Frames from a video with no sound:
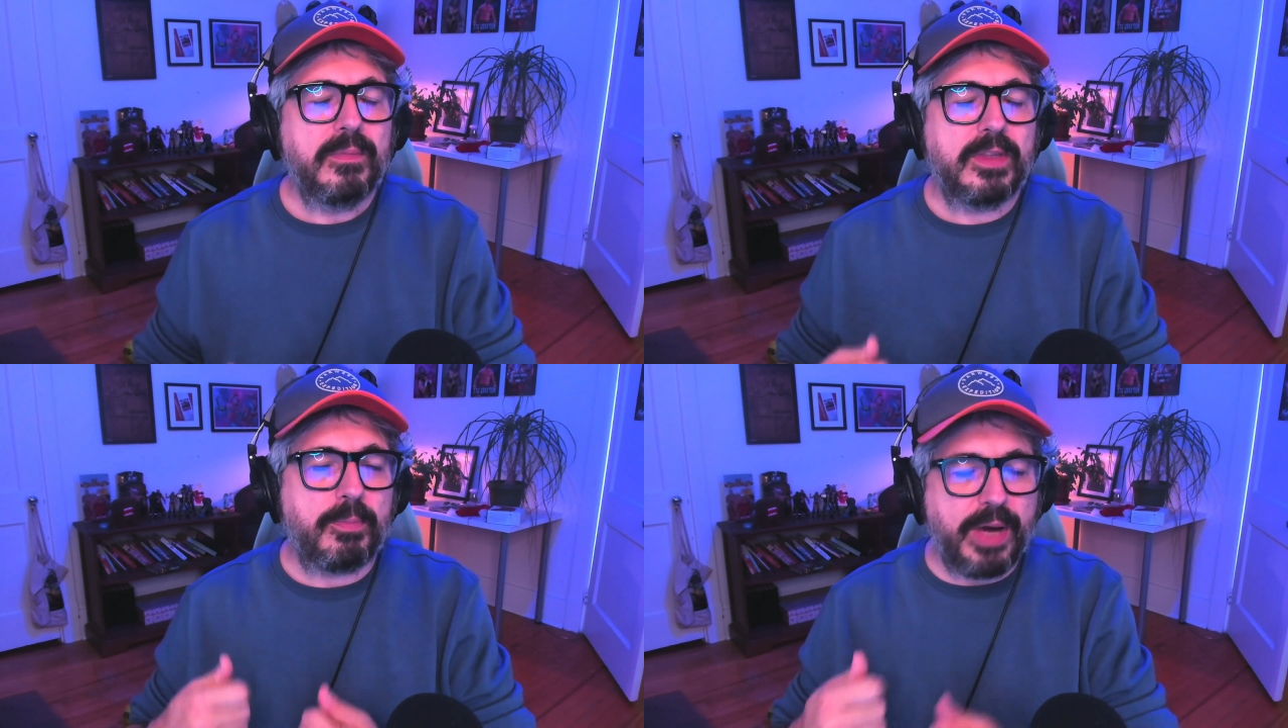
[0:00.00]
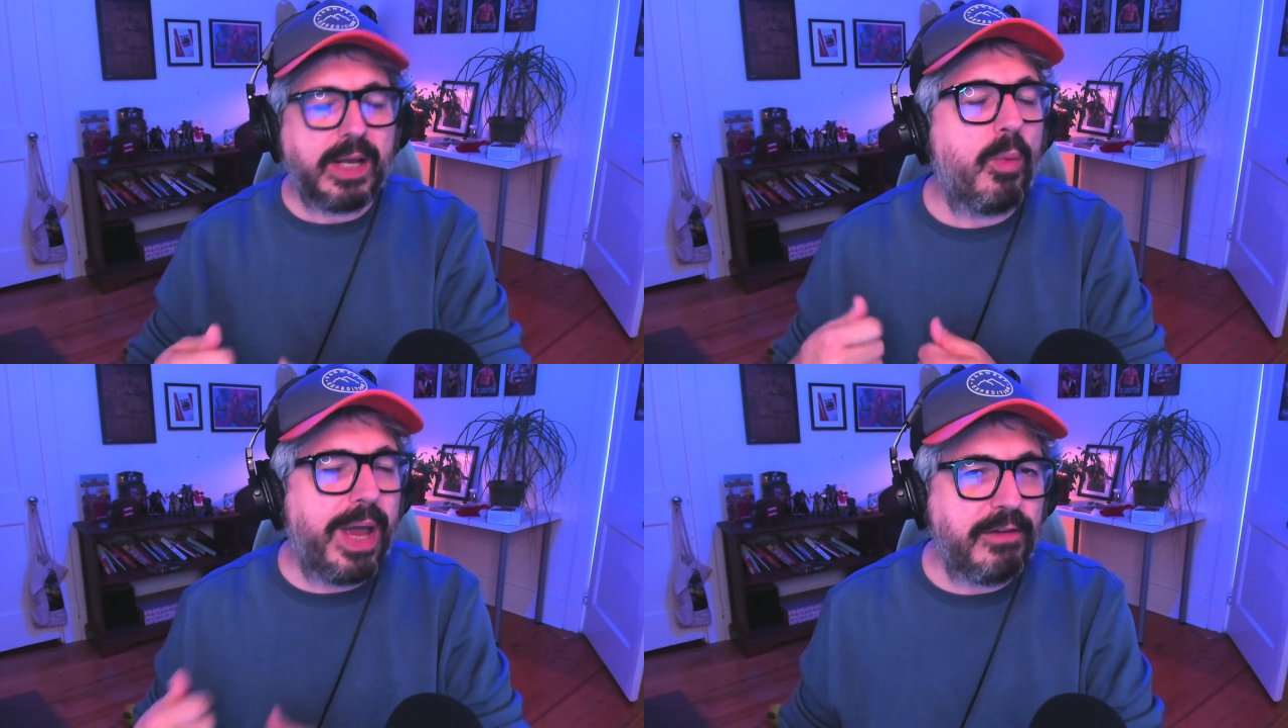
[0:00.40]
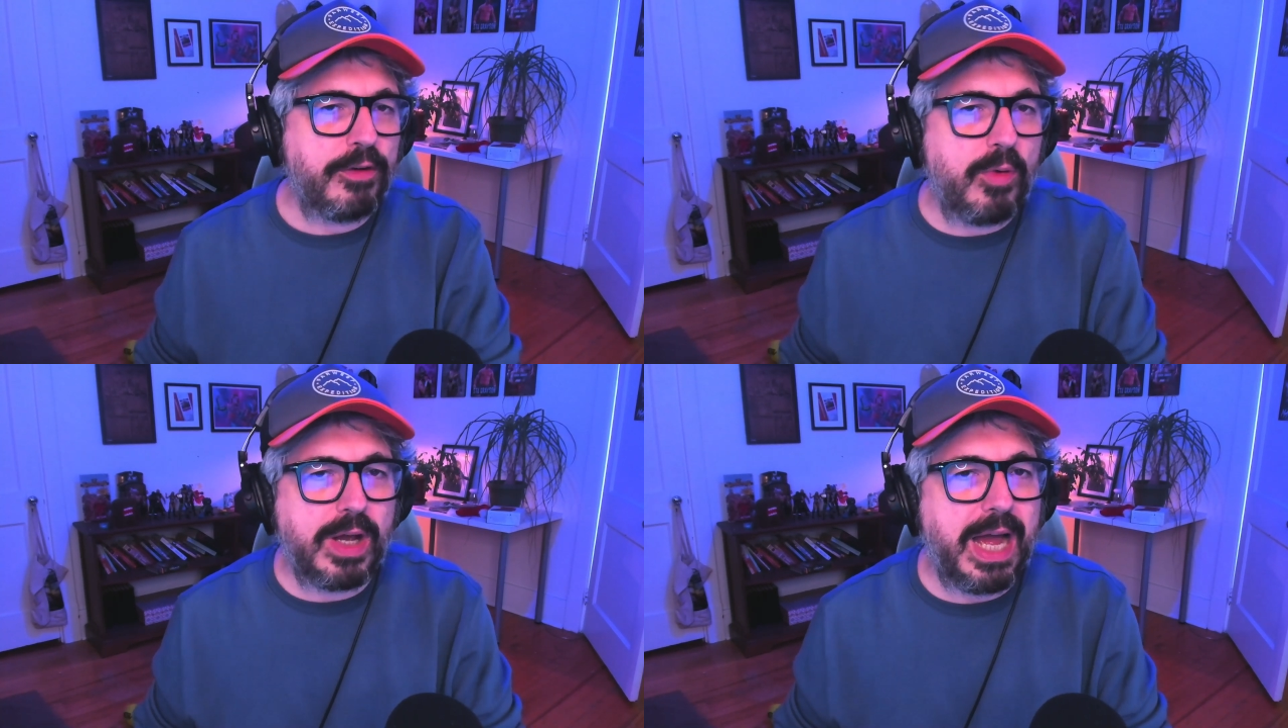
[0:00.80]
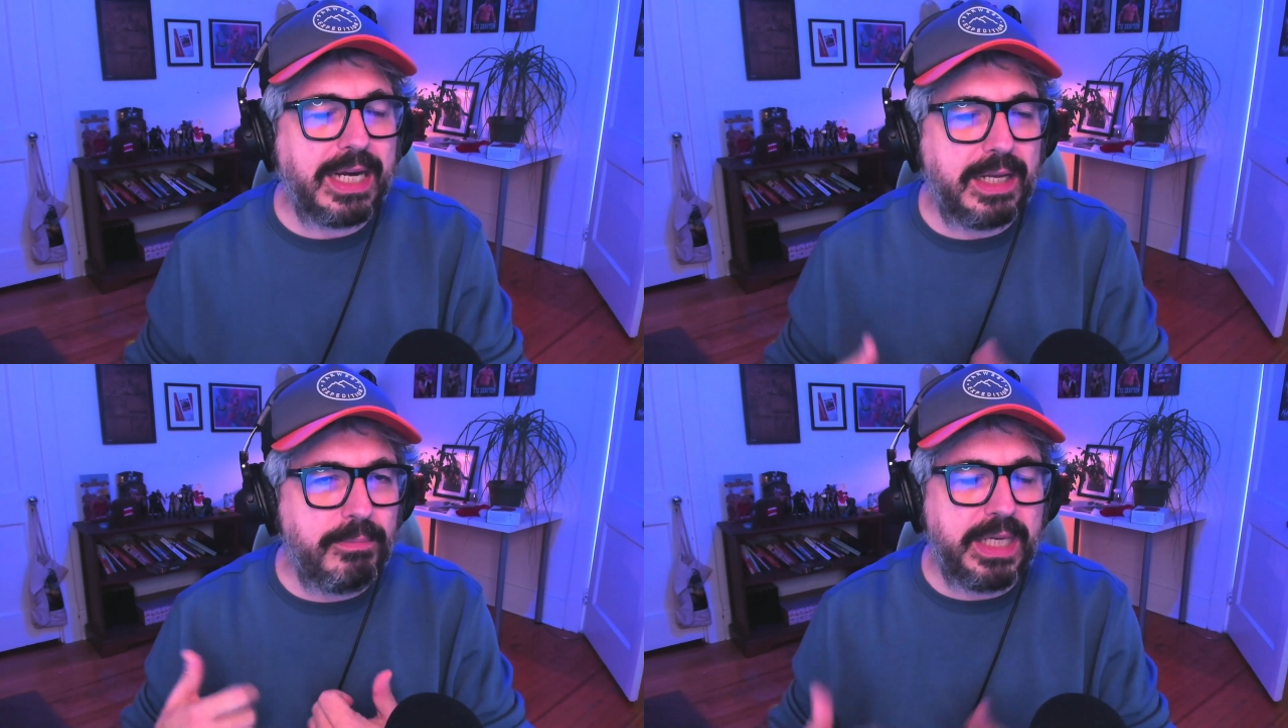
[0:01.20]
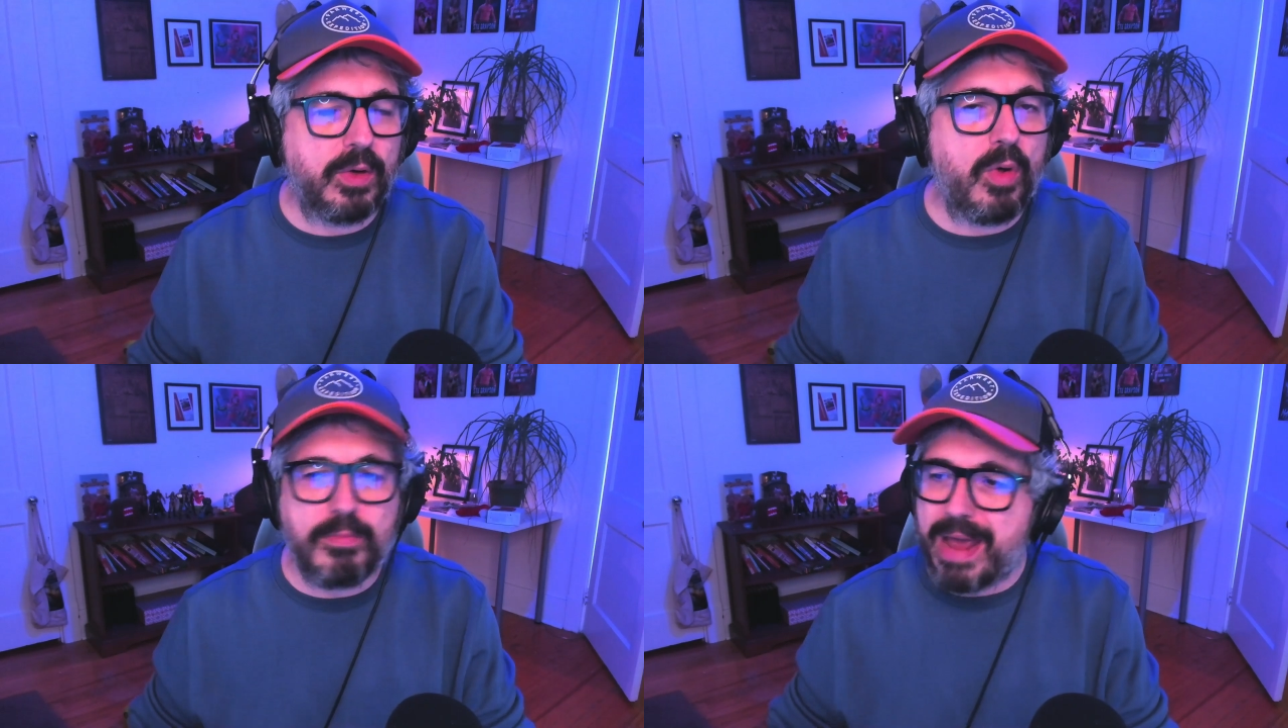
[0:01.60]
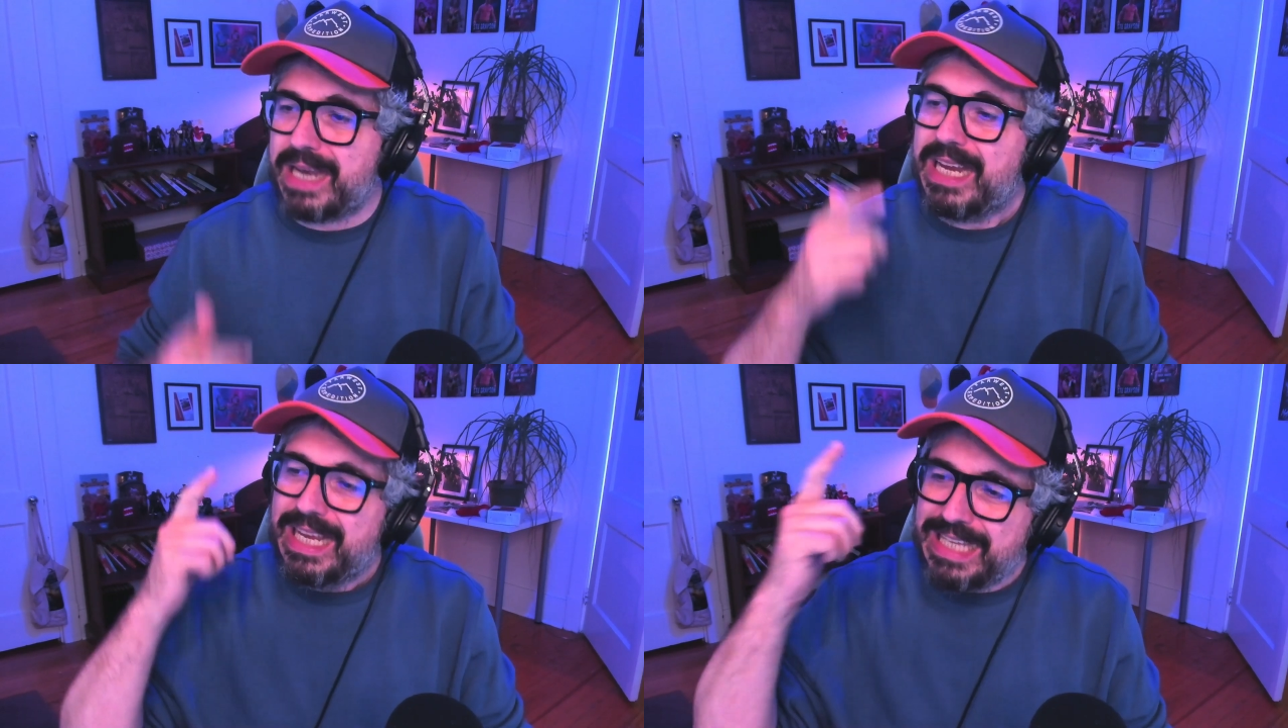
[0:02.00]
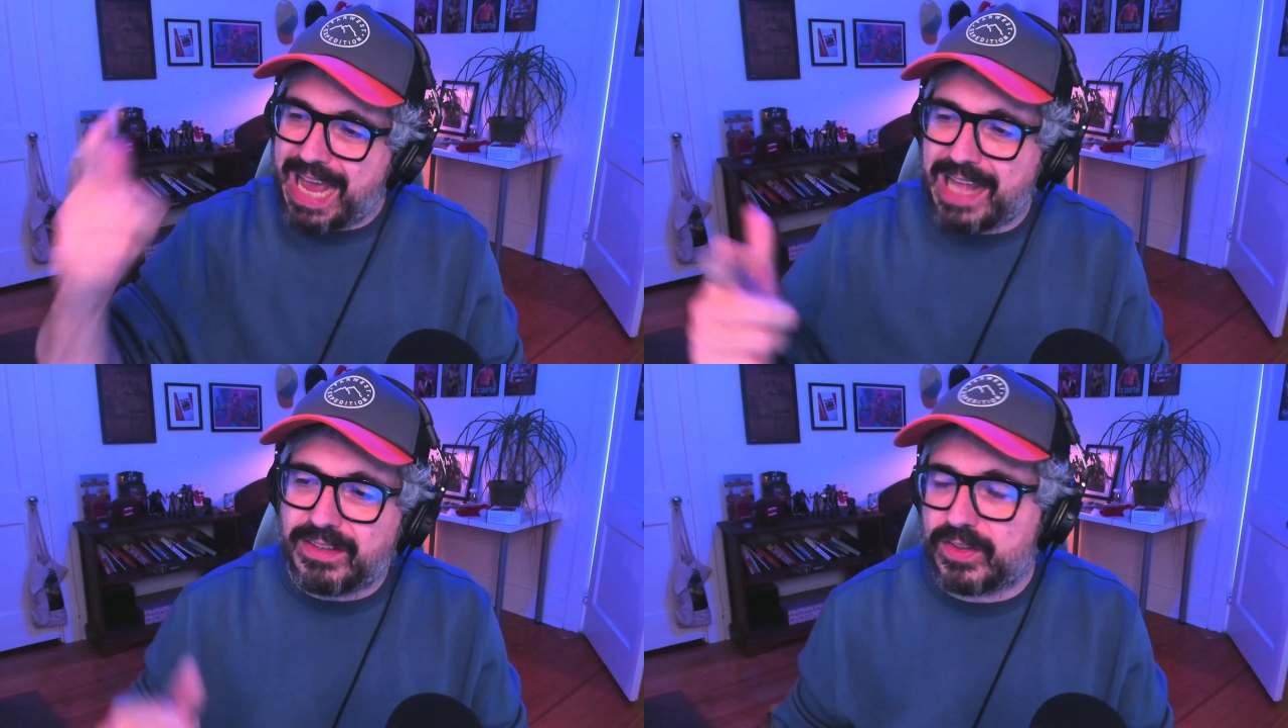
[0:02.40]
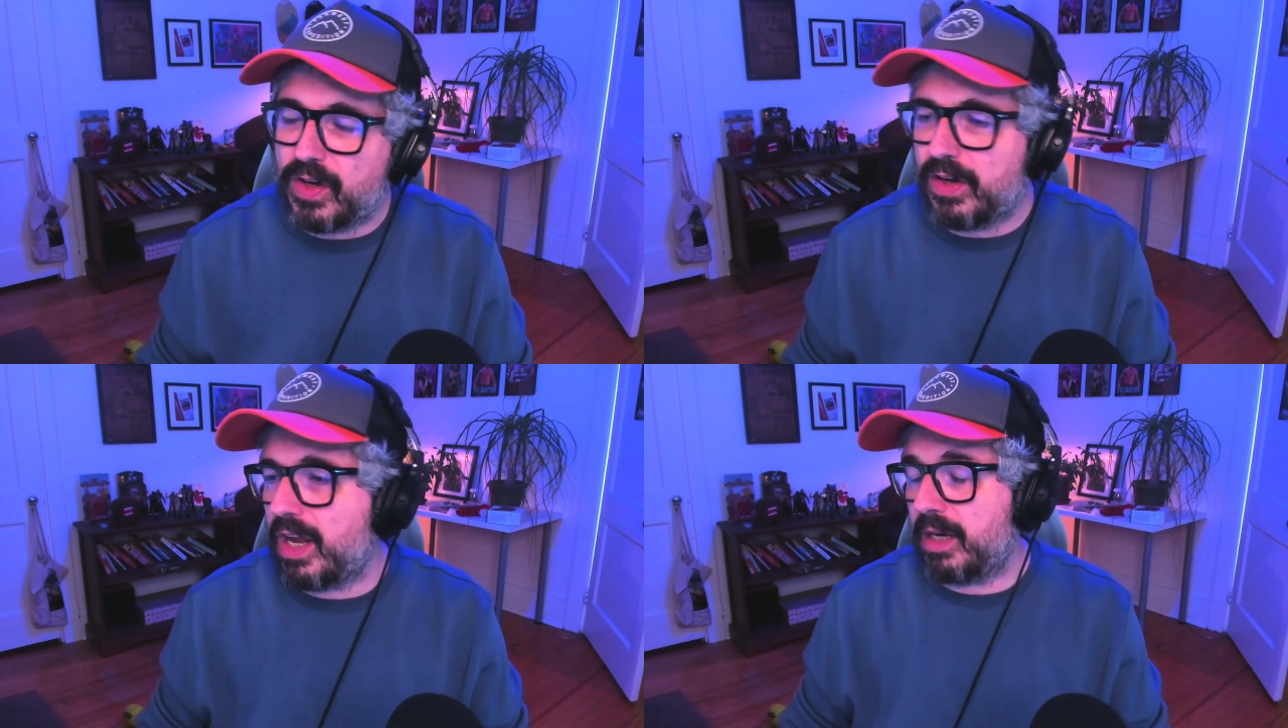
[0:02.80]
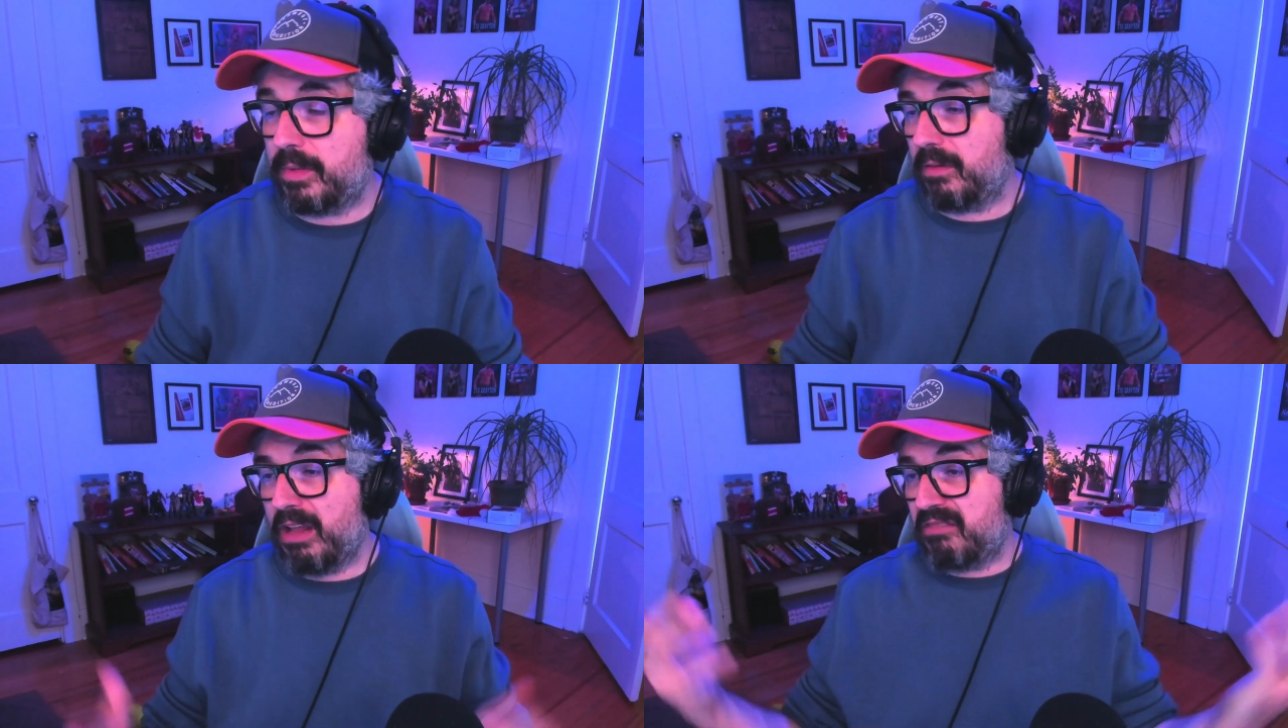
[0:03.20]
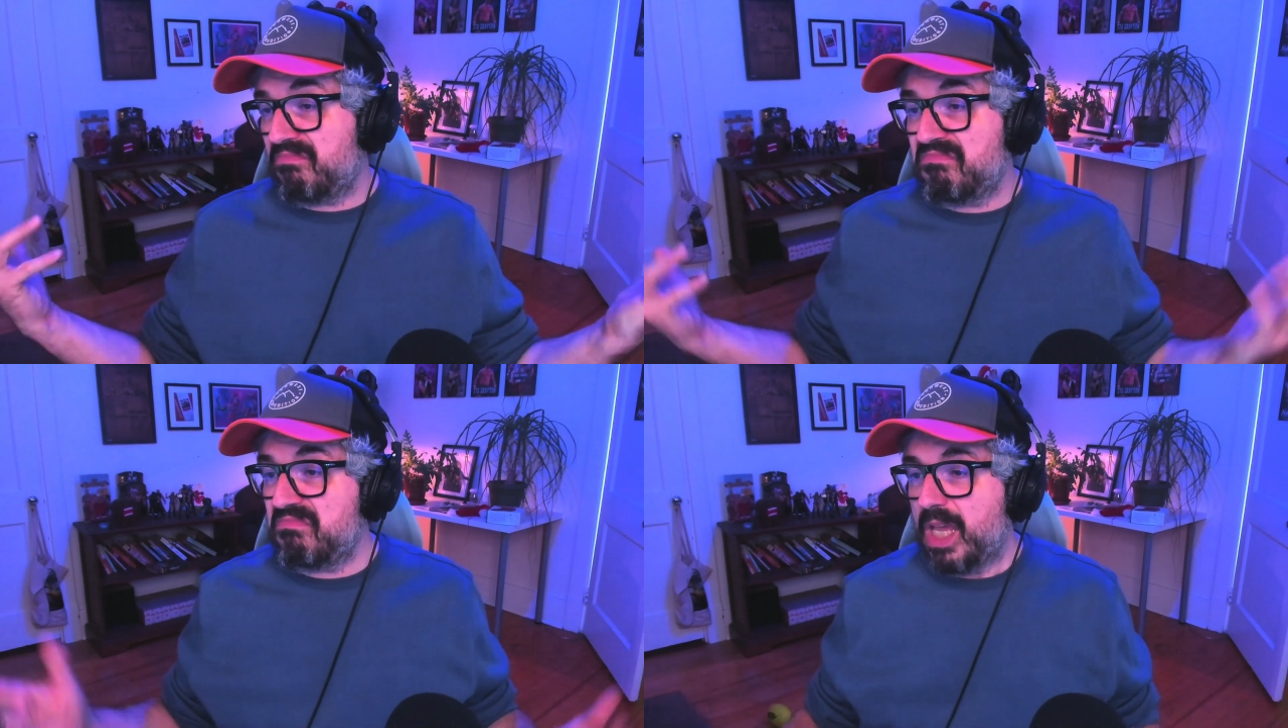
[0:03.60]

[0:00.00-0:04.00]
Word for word: to break away from Okada and be your own man? You had to turn on him. And I'm like,